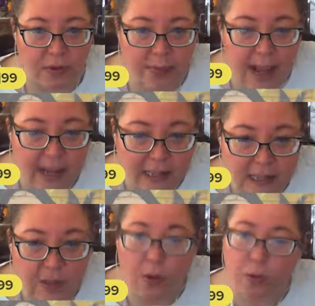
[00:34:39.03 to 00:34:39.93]

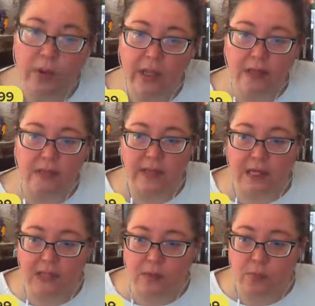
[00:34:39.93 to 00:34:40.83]
past, we include that
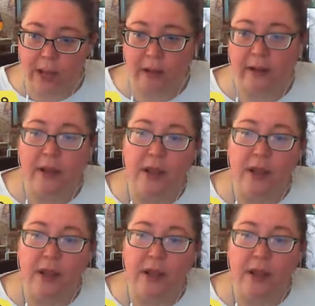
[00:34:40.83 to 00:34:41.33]
as well.